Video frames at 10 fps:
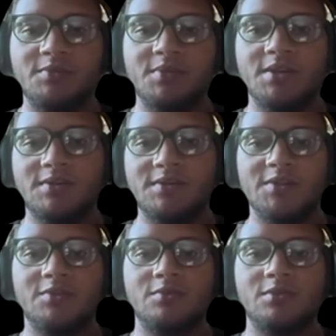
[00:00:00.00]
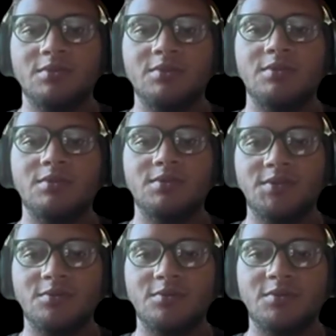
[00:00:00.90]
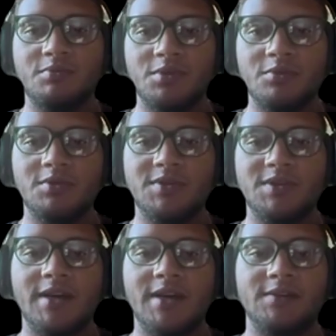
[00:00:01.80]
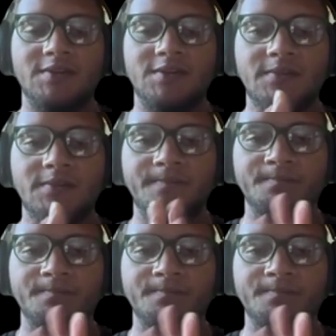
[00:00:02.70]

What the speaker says: to be the central to computer science.